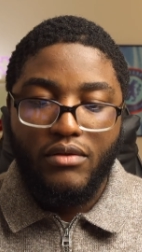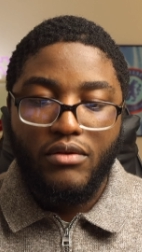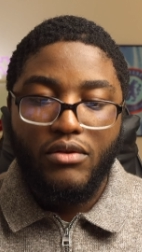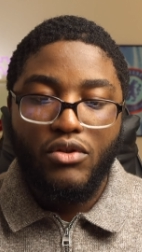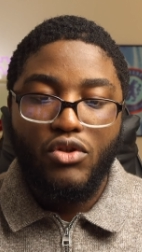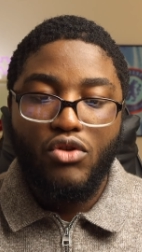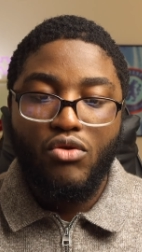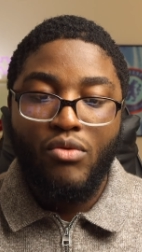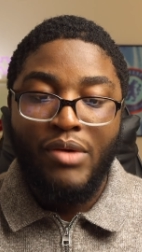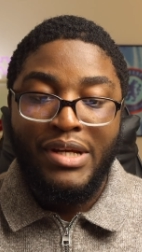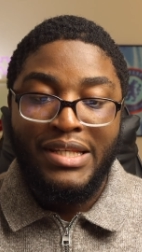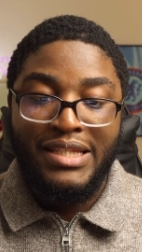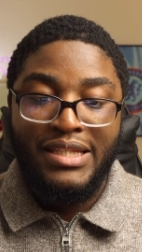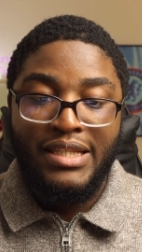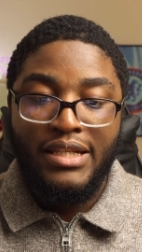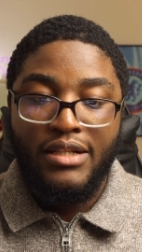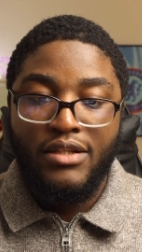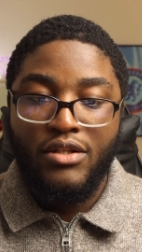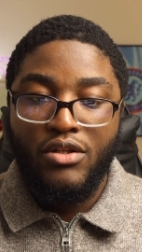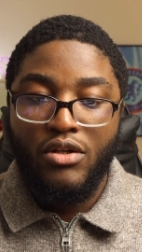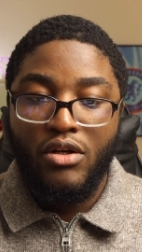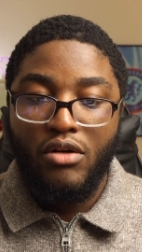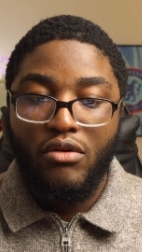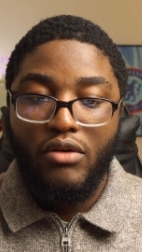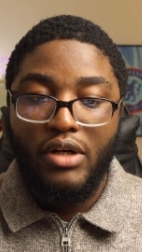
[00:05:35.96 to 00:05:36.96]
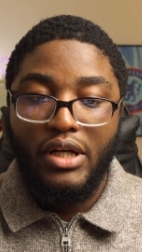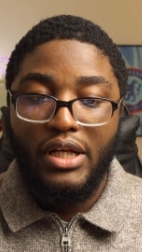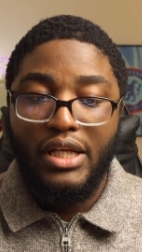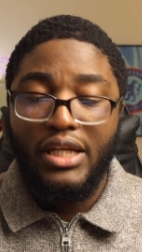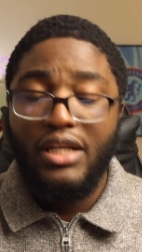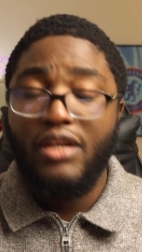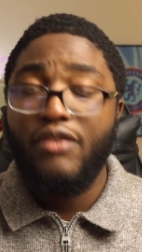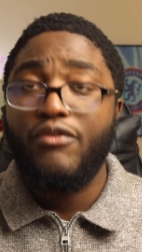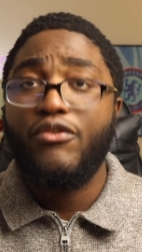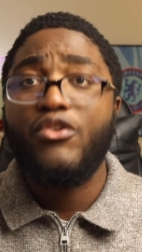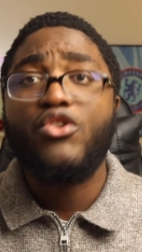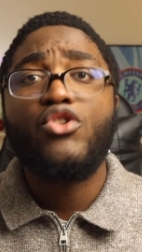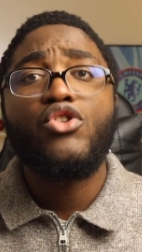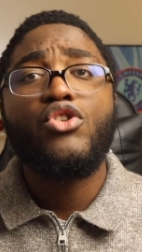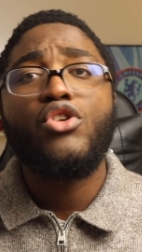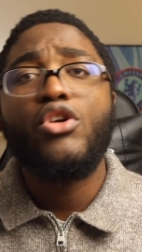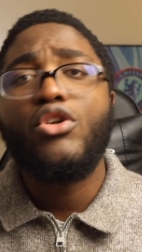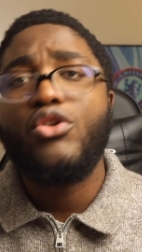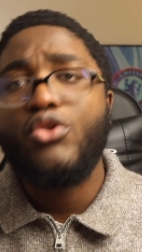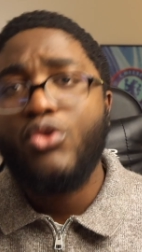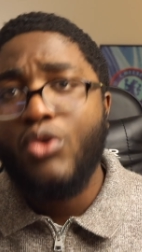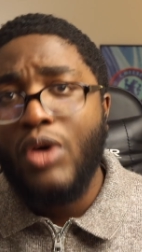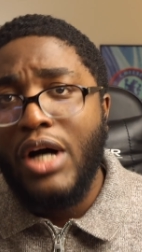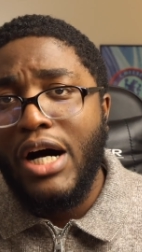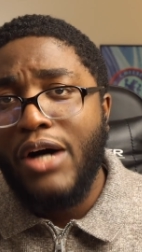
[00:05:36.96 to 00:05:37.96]
USDT already. If you do
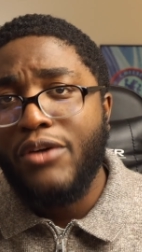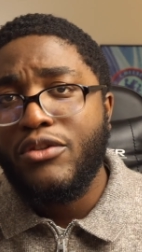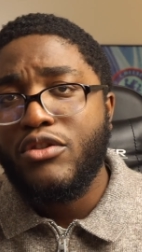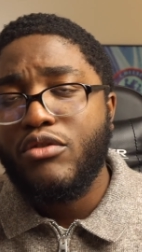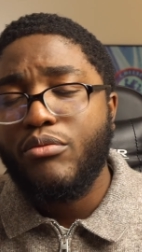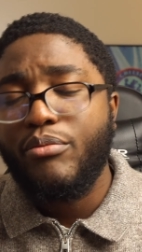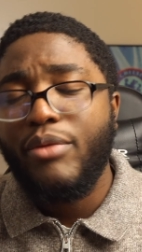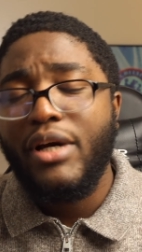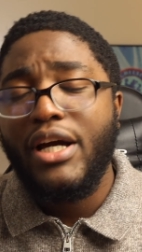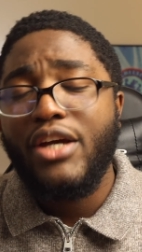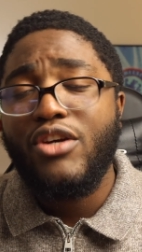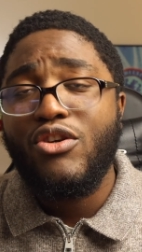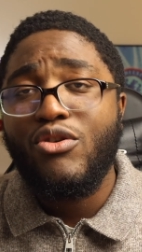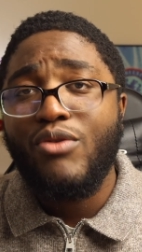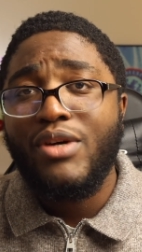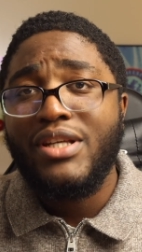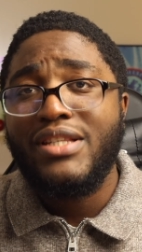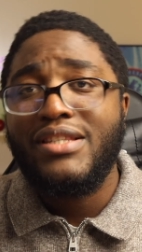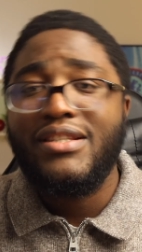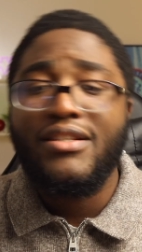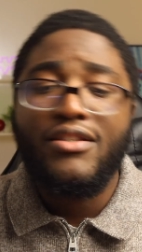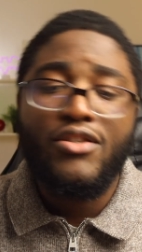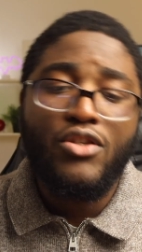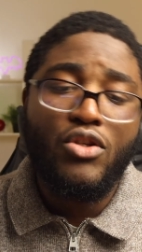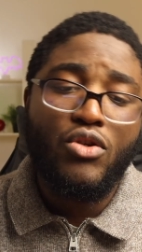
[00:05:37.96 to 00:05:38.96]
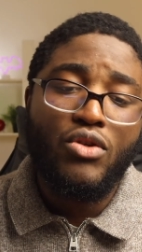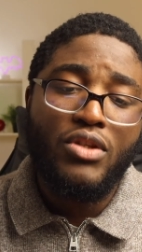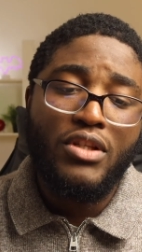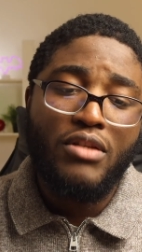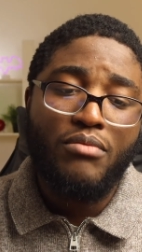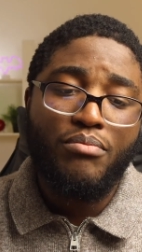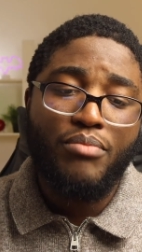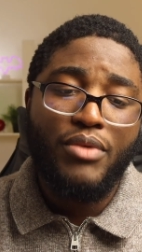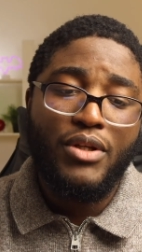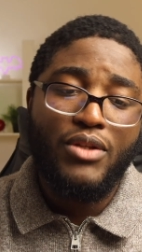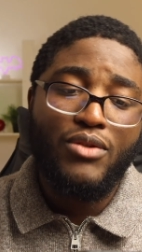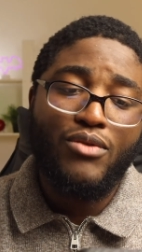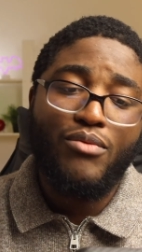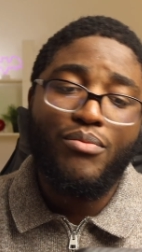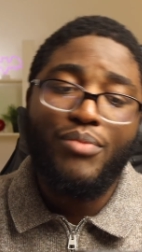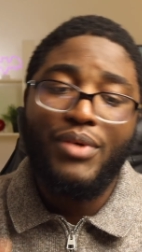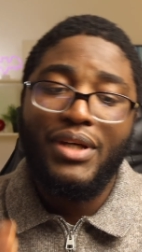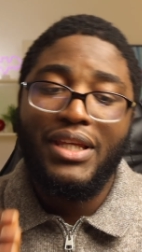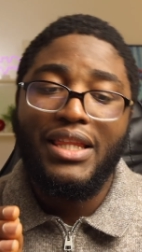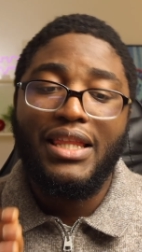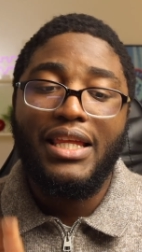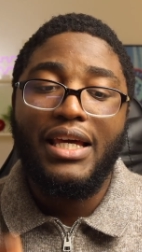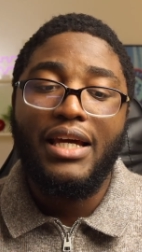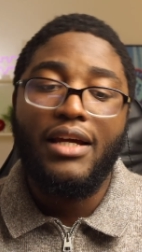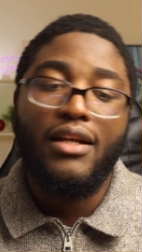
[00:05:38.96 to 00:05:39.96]
not know how to buy USDT using
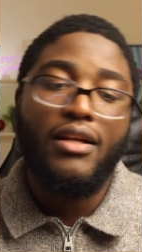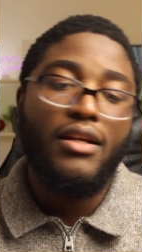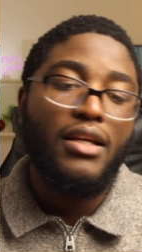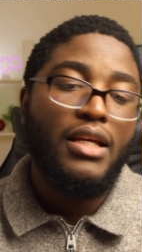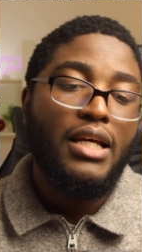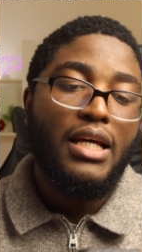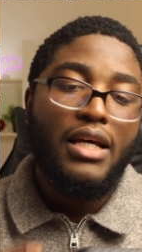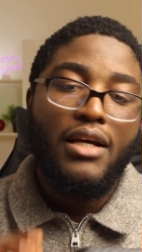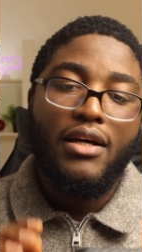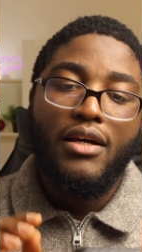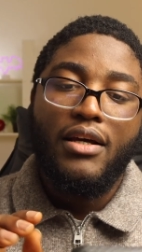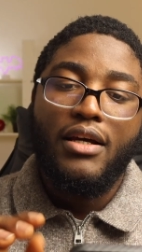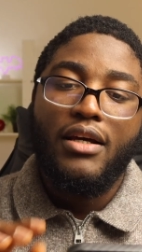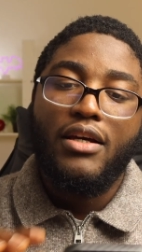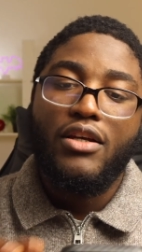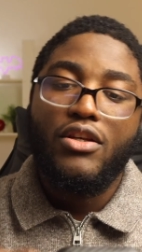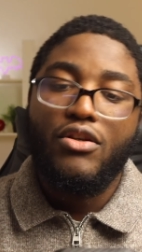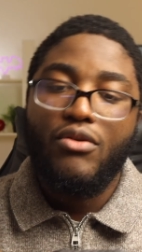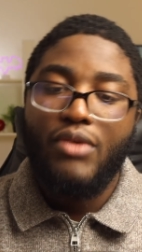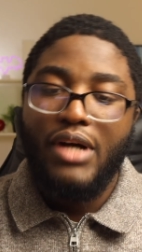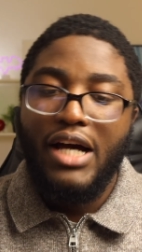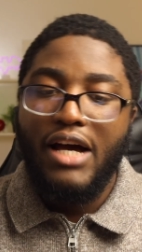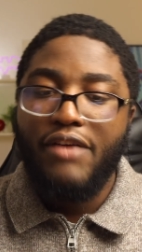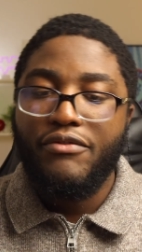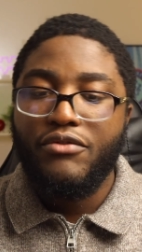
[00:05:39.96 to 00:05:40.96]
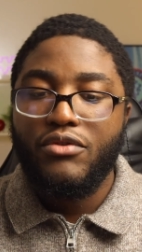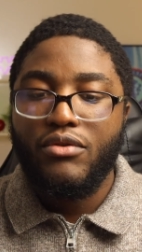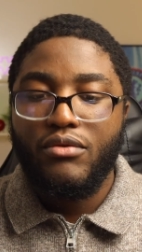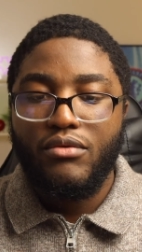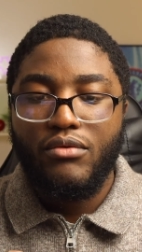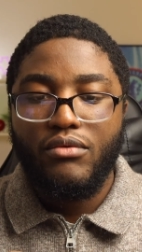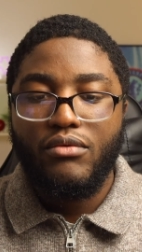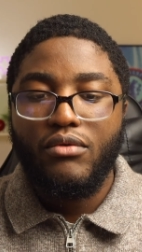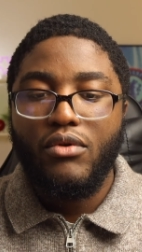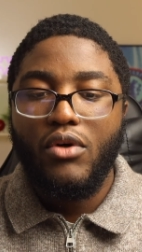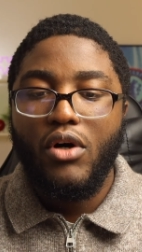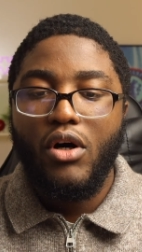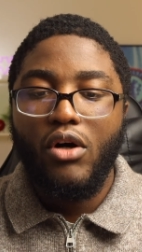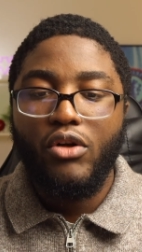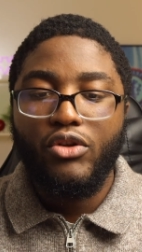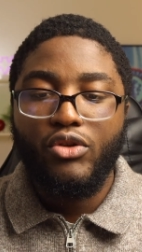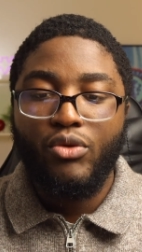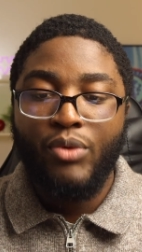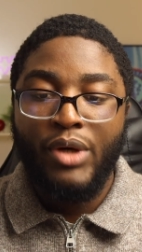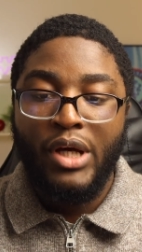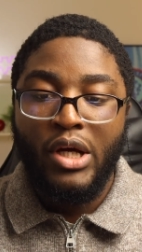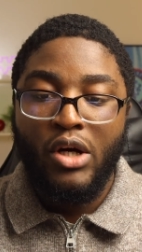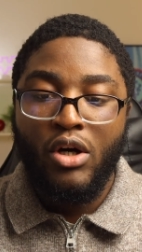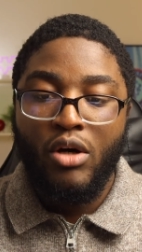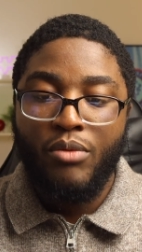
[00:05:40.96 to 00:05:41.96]
P2P, then you have to all the
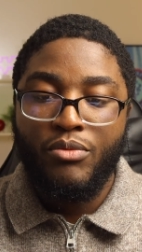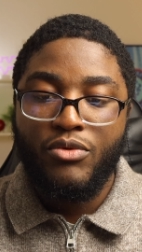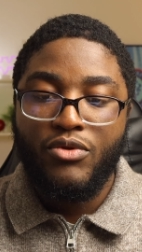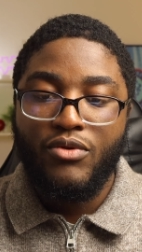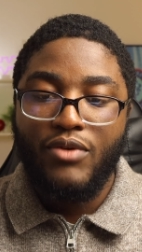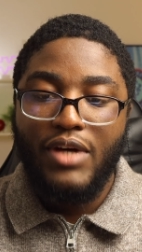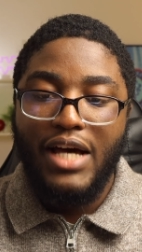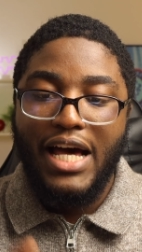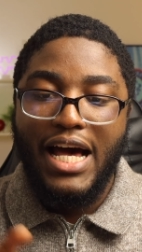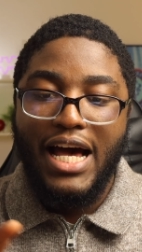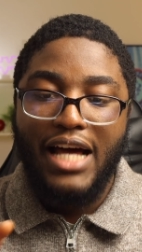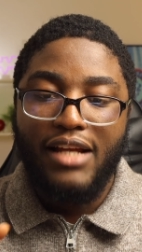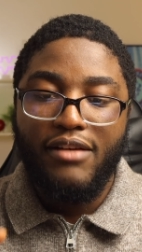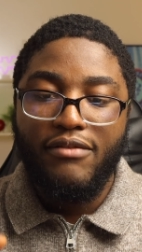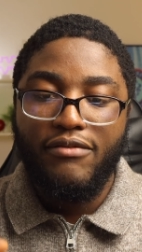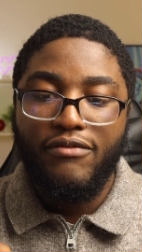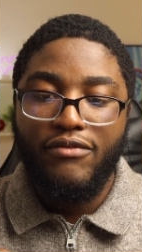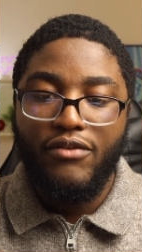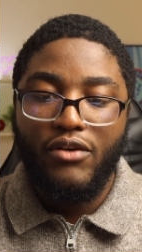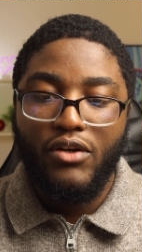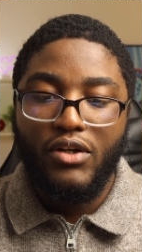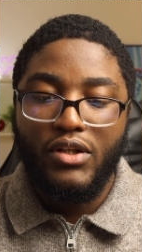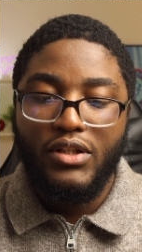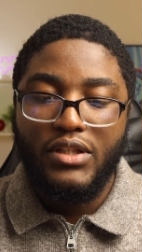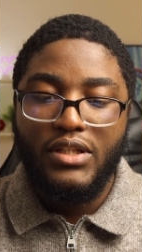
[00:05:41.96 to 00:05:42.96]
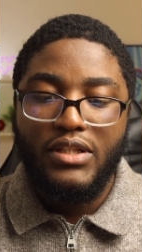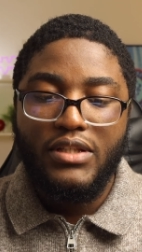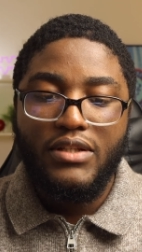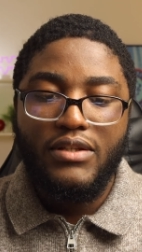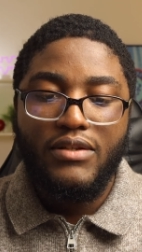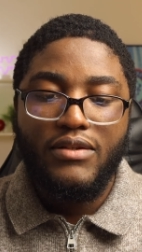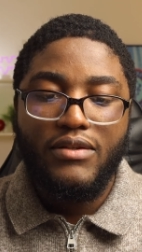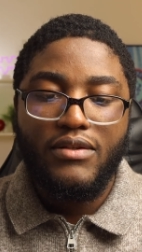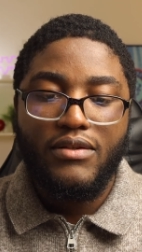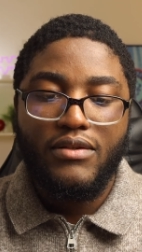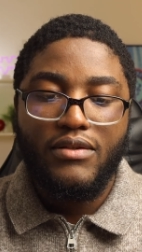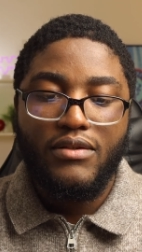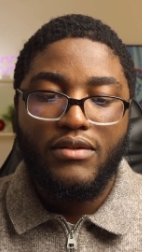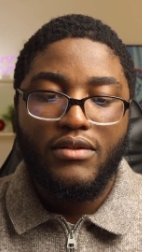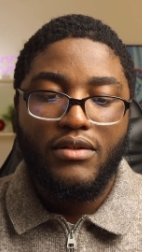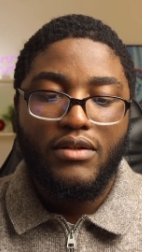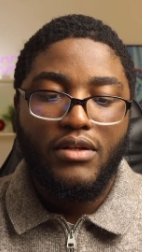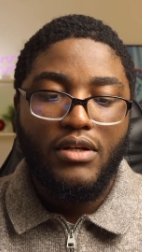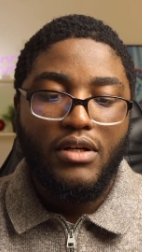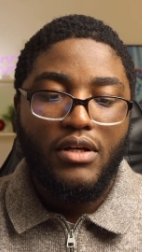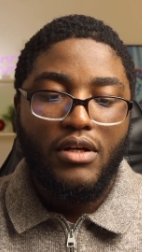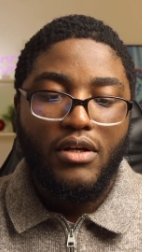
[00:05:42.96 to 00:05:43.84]
way come to add funds.